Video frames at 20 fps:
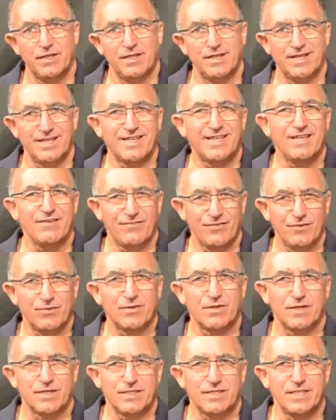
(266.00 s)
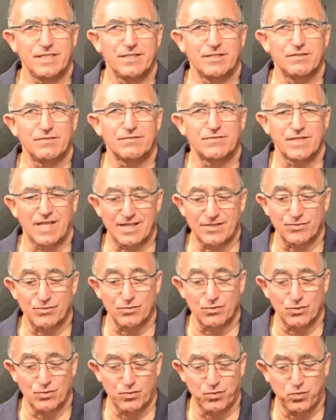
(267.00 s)
and give you an idea of the actual
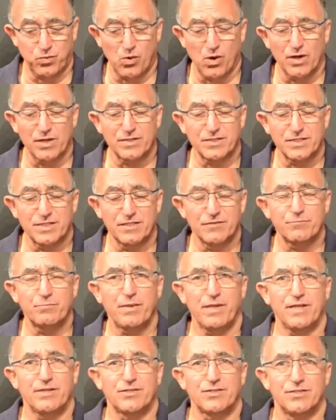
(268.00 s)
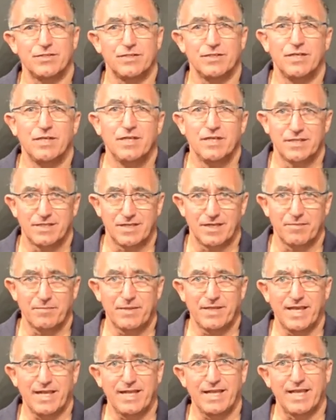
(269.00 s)
quality of picture that I'm
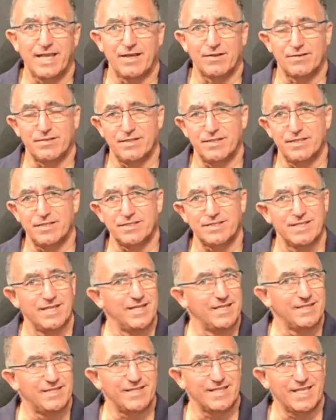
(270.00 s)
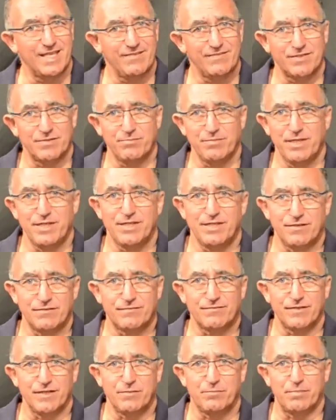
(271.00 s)
getting out of this that gives immediate
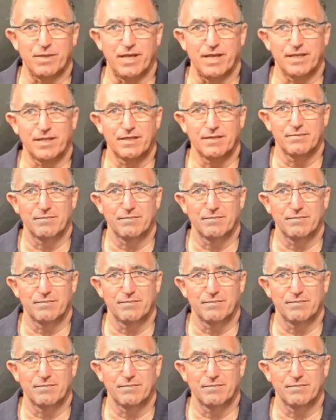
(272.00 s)
feedback.